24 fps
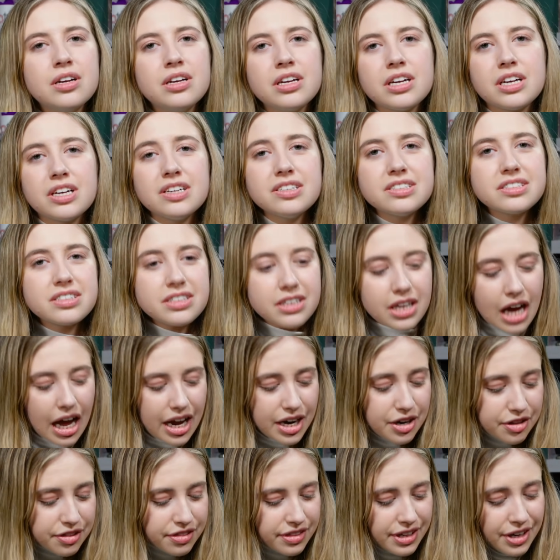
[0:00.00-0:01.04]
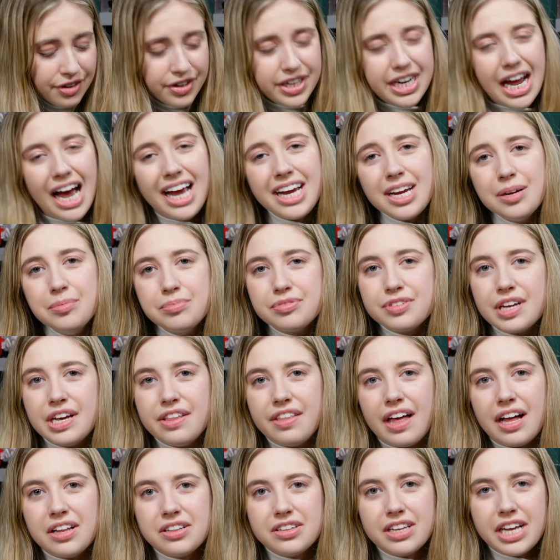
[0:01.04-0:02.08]
Because in theory, I can play
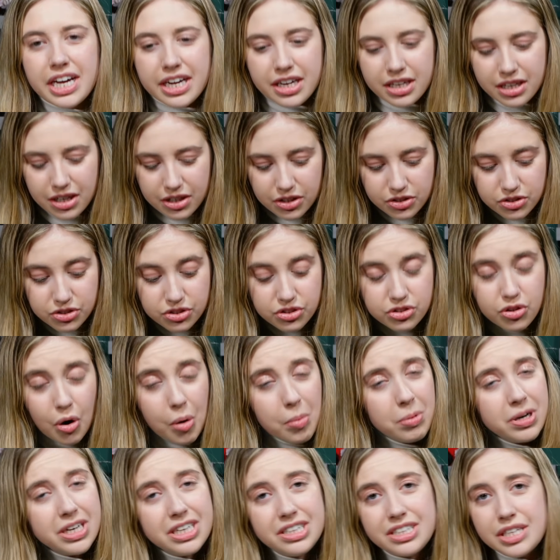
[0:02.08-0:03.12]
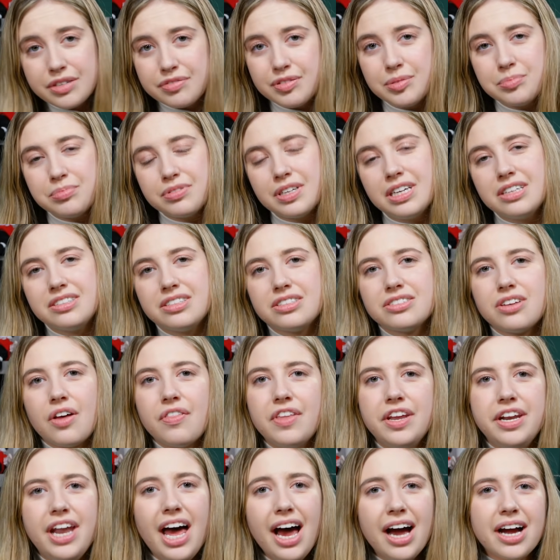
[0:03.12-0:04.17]
that lick so many different places on the
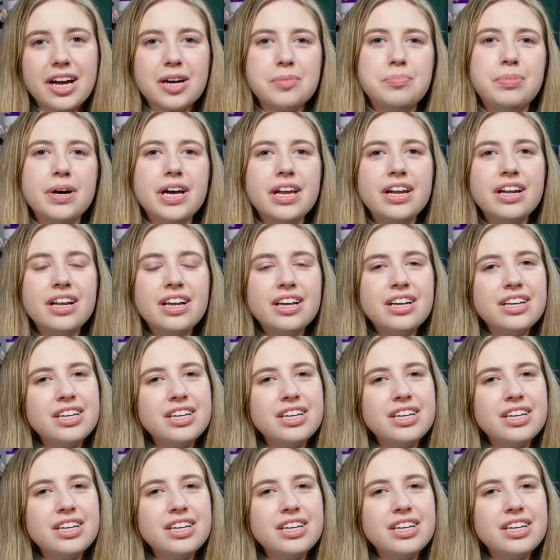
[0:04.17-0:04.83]
neck, but